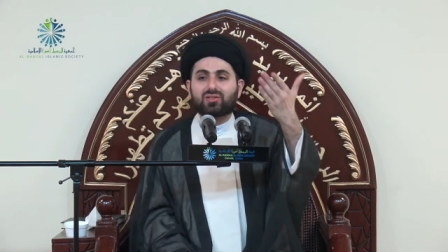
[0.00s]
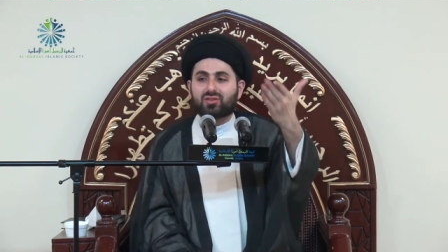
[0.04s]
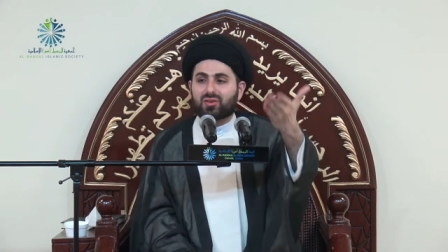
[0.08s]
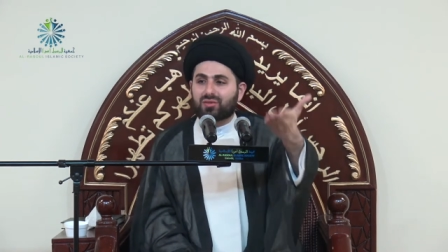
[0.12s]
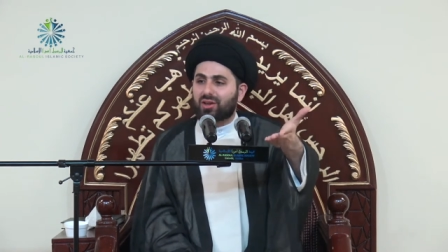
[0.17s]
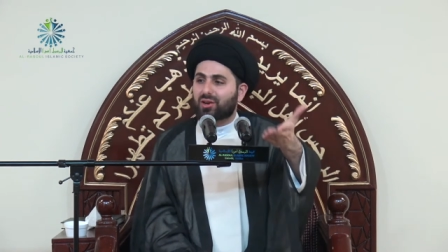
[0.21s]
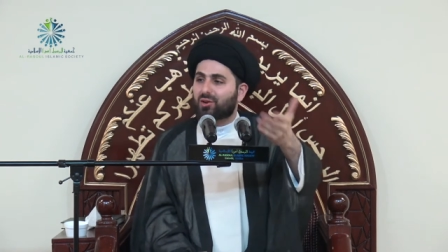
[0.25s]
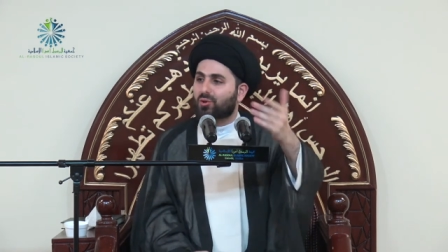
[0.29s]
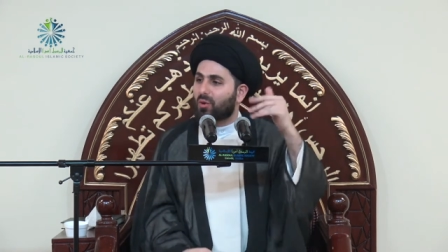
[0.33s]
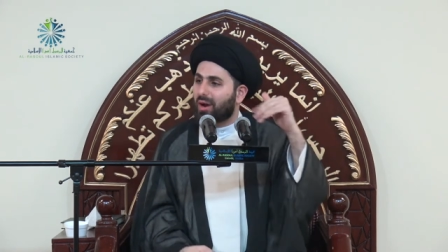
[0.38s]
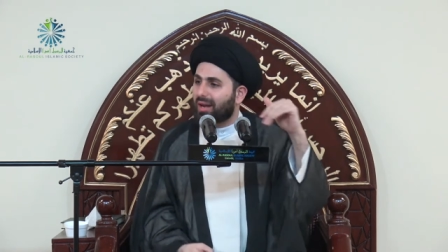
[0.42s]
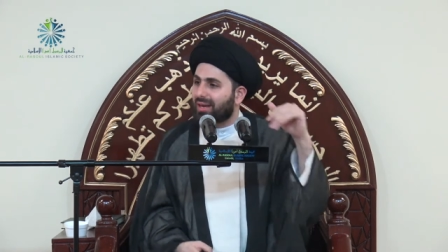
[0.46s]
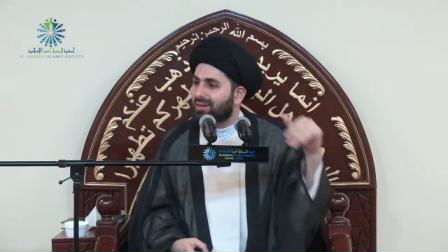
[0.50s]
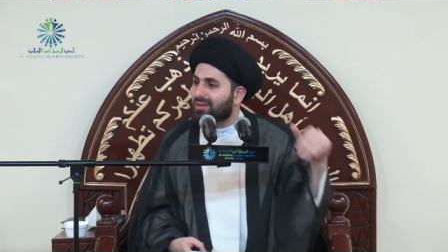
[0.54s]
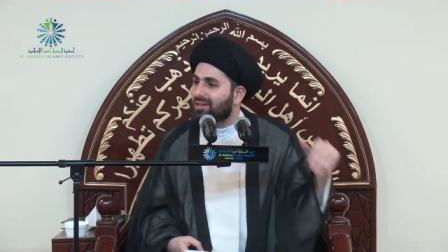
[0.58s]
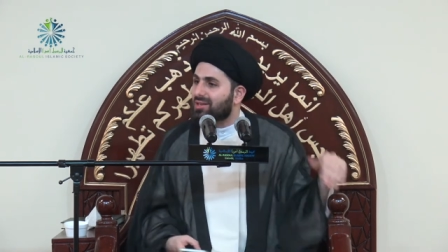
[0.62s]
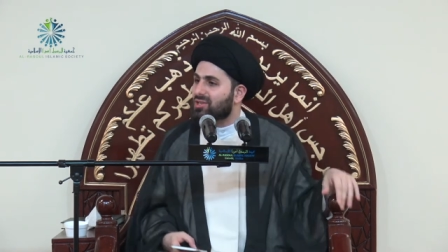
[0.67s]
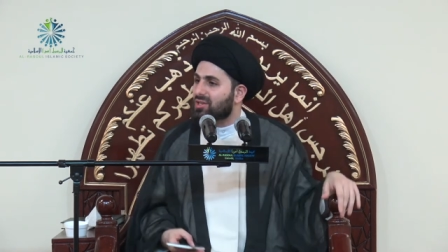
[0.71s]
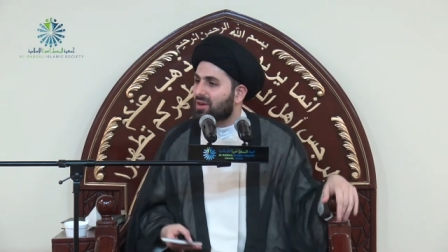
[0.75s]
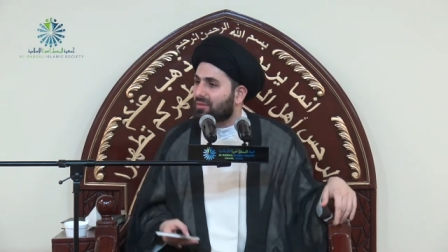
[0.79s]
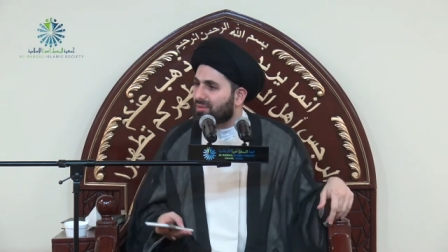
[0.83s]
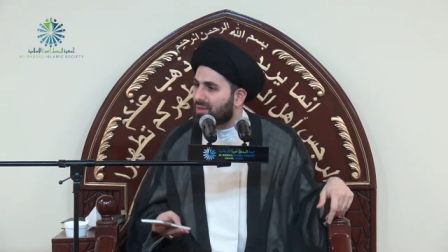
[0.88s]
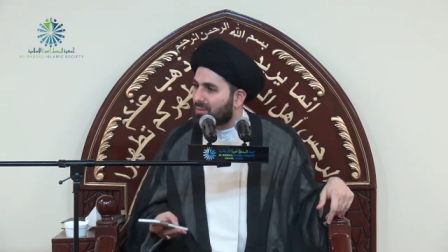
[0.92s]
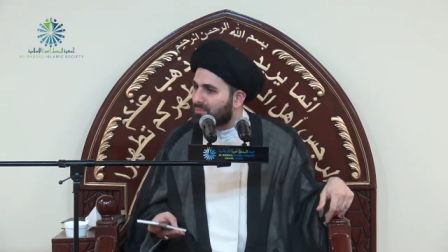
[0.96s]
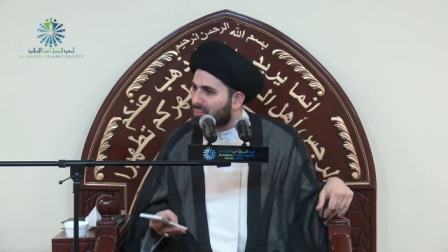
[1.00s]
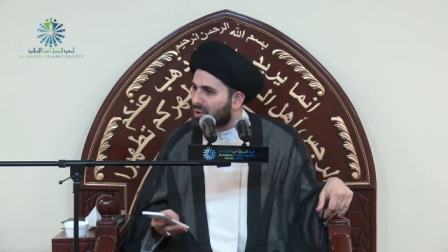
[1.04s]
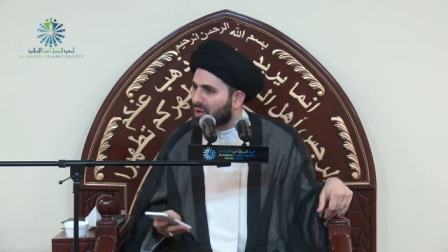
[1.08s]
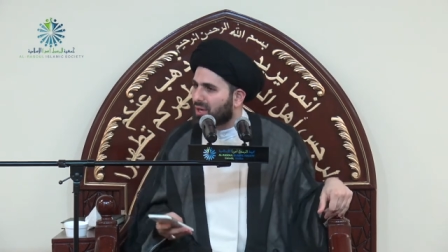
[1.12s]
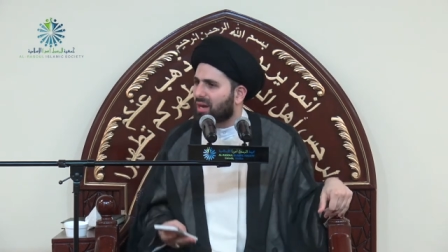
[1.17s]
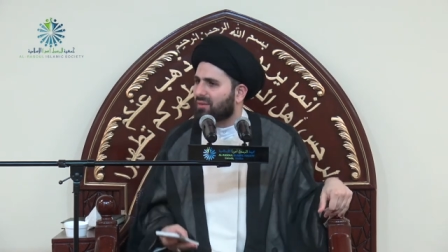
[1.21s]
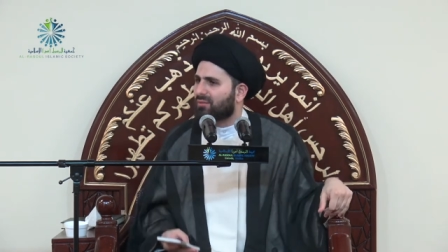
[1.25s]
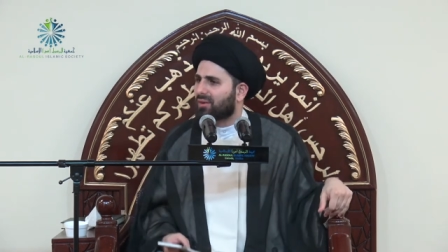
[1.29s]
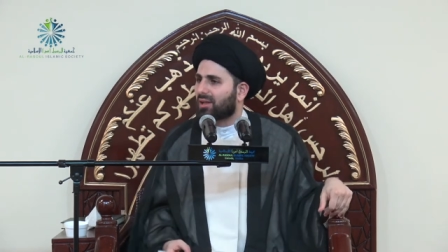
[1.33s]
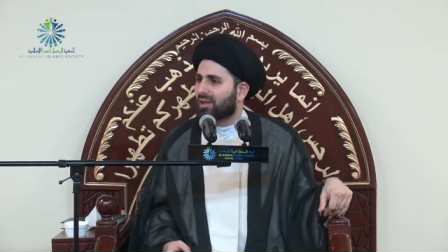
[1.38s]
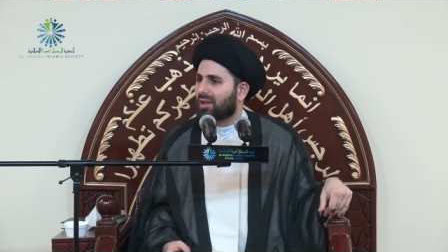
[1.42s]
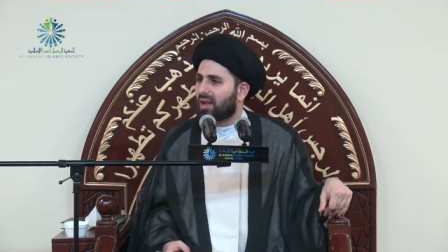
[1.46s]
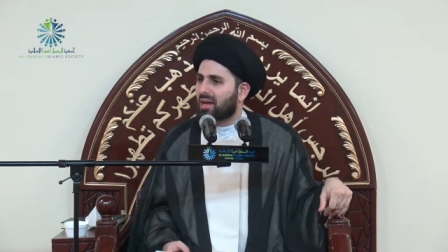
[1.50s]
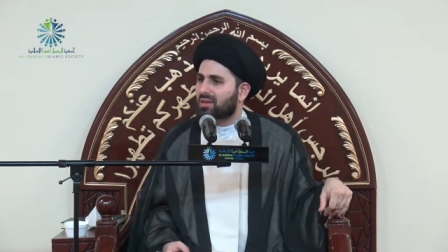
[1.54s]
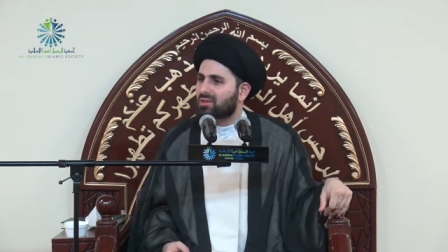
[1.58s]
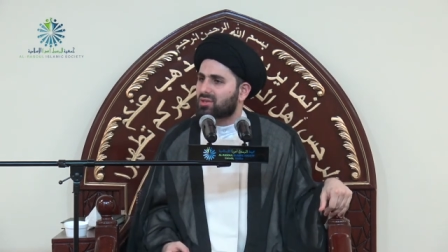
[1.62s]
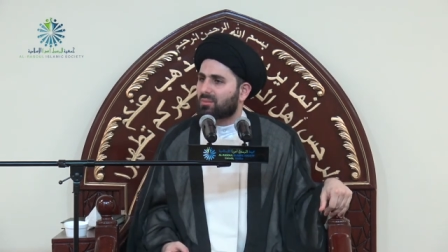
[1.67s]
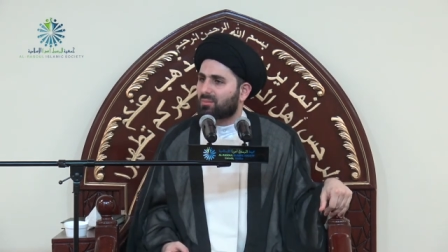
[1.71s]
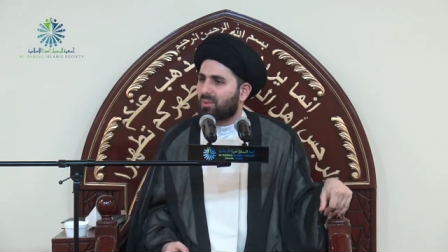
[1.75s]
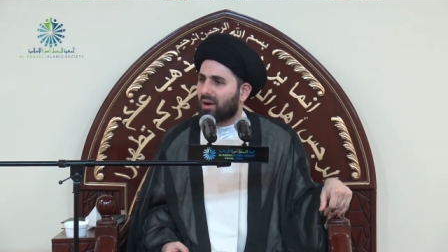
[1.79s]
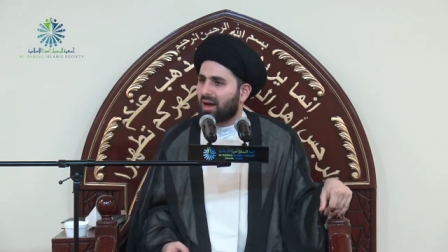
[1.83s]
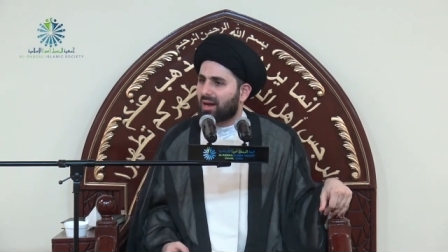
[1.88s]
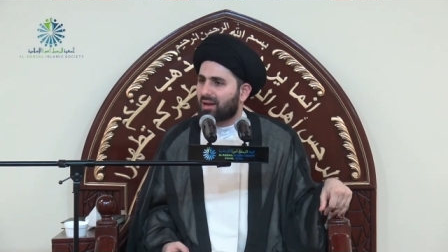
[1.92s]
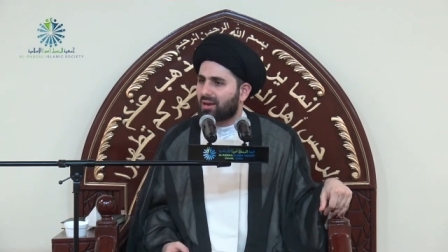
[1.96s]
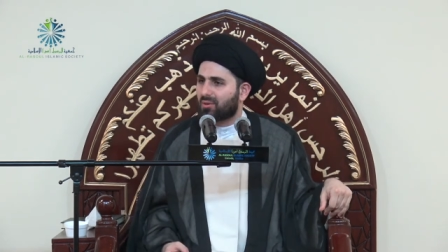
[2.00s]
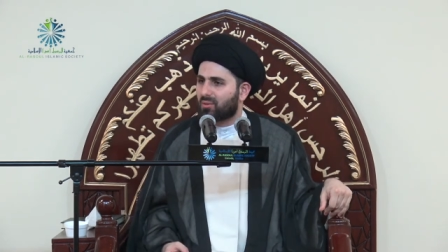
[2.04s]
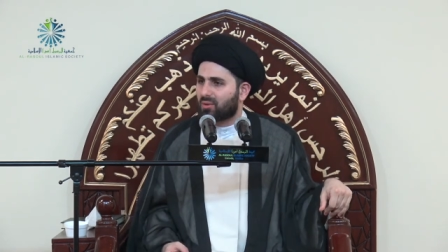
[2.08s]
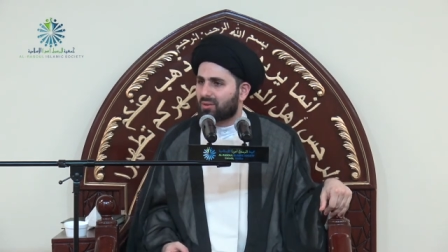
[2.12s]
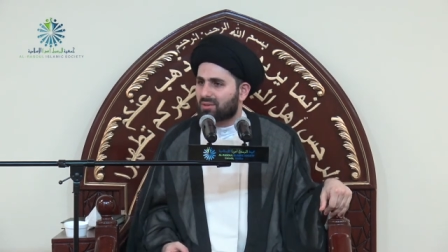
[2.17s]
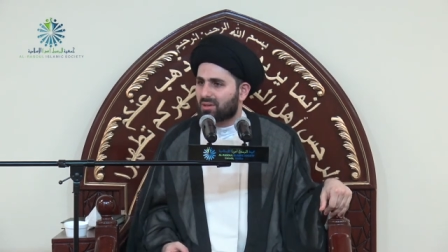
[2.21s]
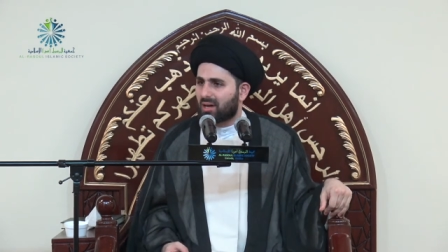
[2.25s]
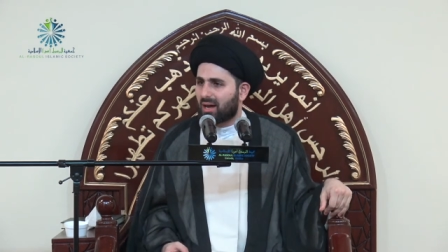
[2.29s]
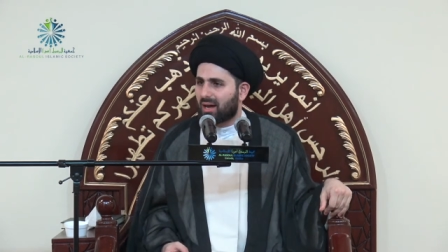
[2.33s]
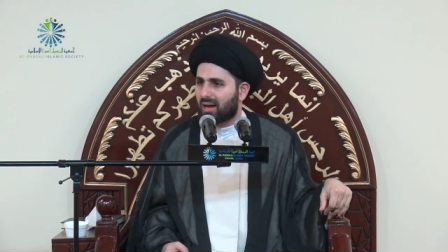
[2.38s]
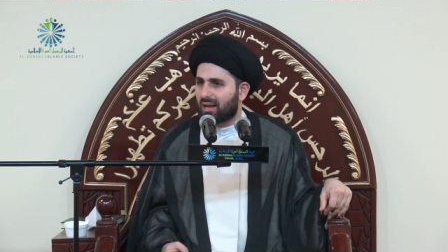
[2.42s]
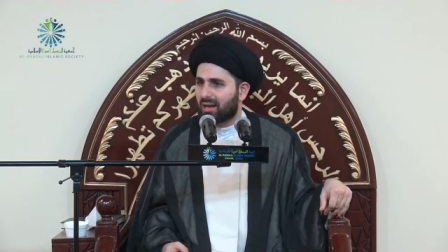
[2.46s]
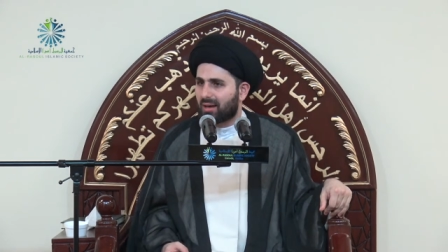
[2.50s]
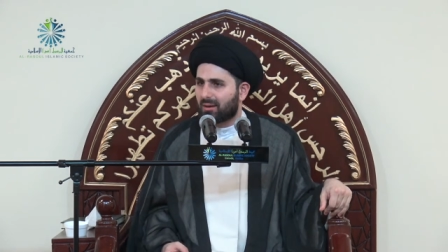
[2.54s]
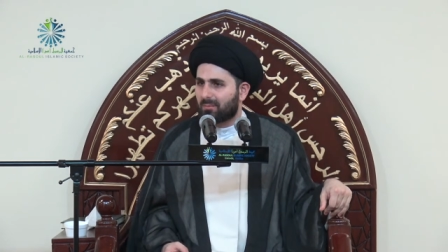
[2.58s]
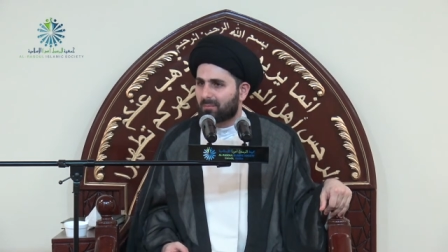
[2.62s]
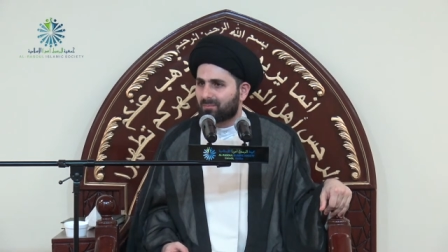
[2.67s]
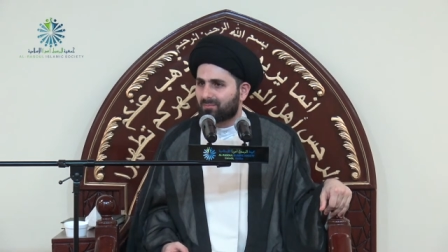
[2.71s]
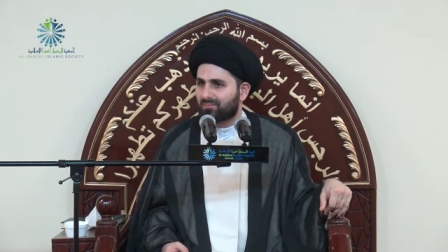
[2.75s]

to the greatness of the book of Allah subhanahu wa ta'ala.